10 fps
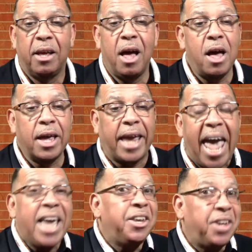Uh,
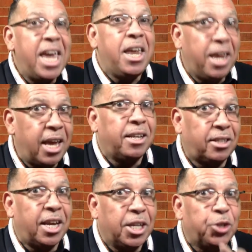KD
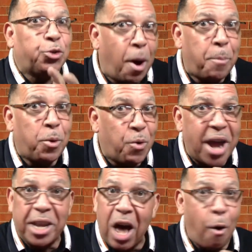is in trouble
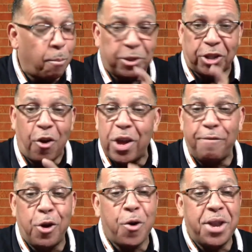right now. I'm sorry
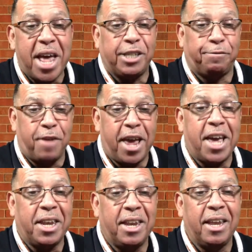if you're a Nets
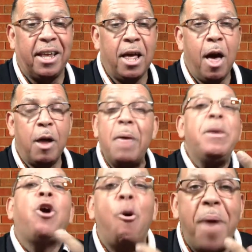fan. Let me
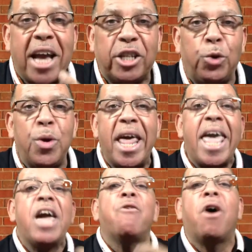go back to an
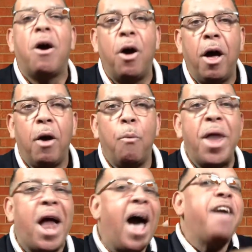era
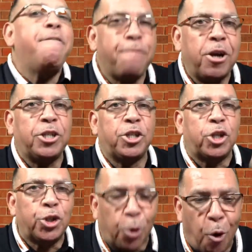when I
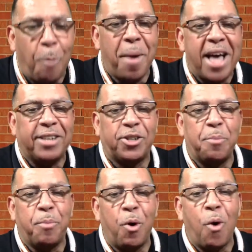first saw
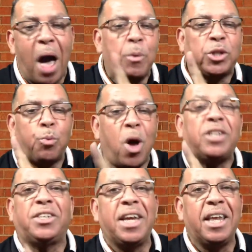basketball. I was
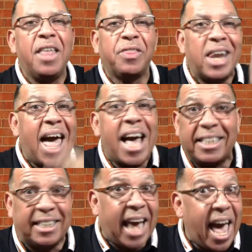watching The
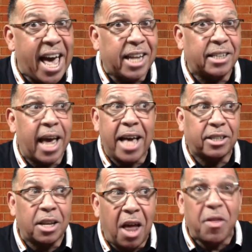Last Dance as
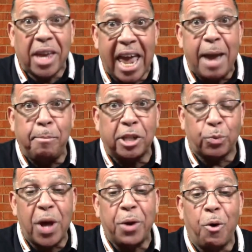a Lumber game just
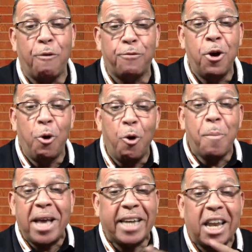went off on
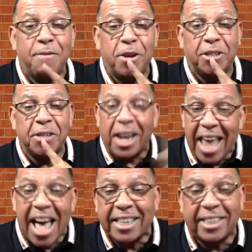my television, The
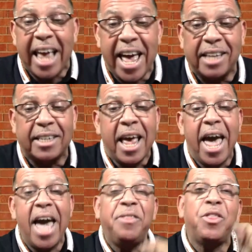Last Dance.
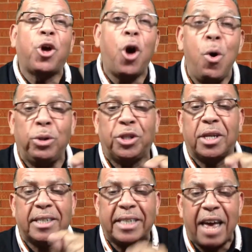And the coach,
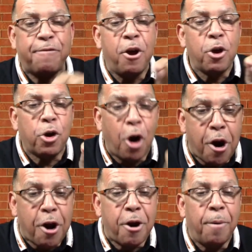Steve
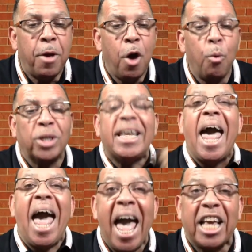Kerr, was
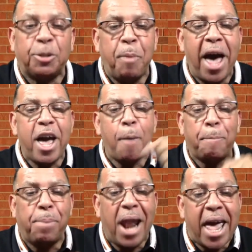asked by a
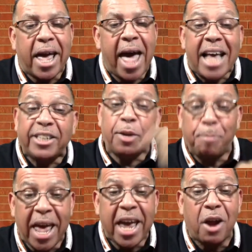player, as a
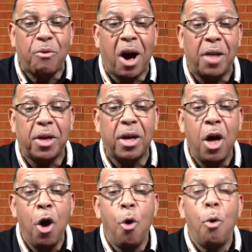player rather,
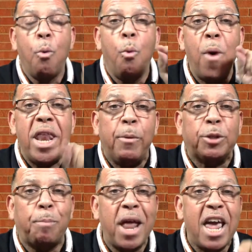when he was
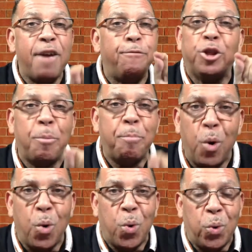playing for the
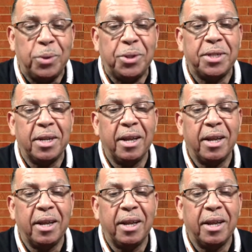Bulls,